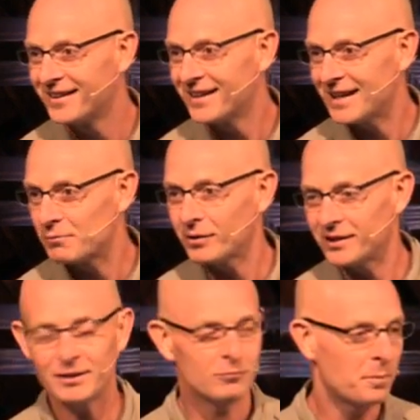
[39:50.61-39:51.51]
He really
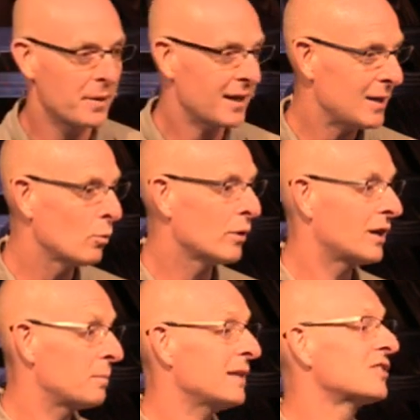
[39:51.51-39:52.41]
didn't repent, he wanted
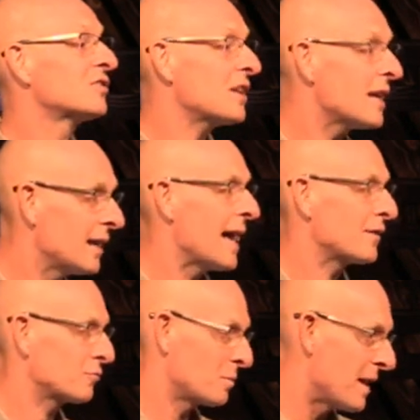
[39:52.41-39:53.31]
to be seen
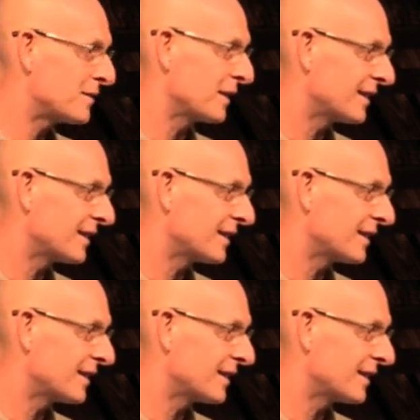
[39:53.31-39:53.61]
as repenting.